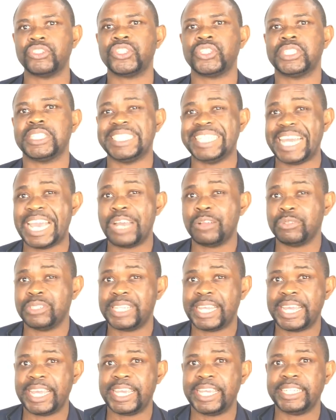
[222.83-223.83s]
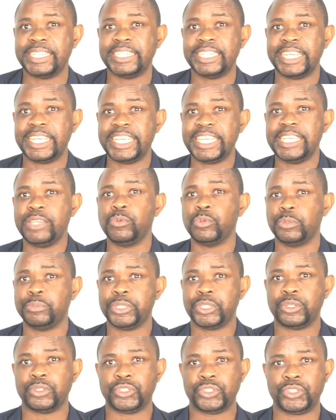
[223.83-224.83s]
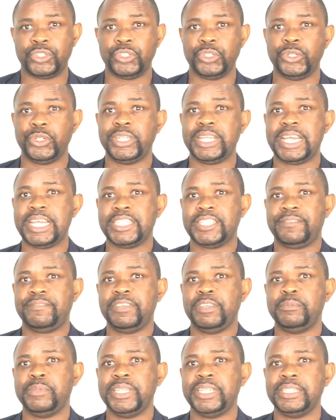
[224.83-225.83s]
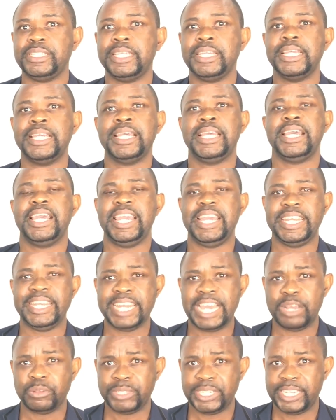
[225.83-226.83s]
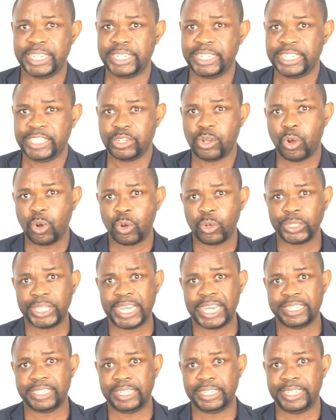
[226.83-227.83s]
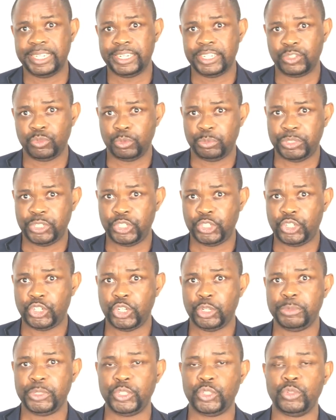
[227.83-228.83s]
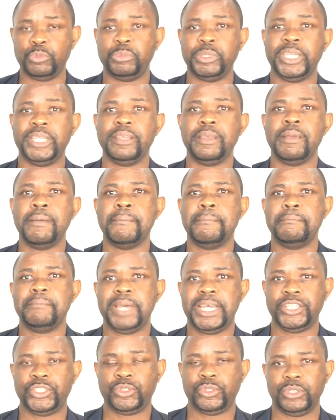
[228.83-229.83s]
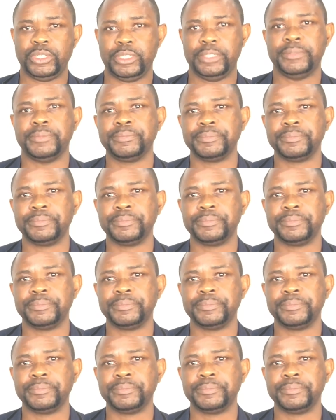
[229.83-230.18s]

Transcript: nouns that end in E will be considered as feminine, and nouns ending in all the other letters will be determined to be masculine.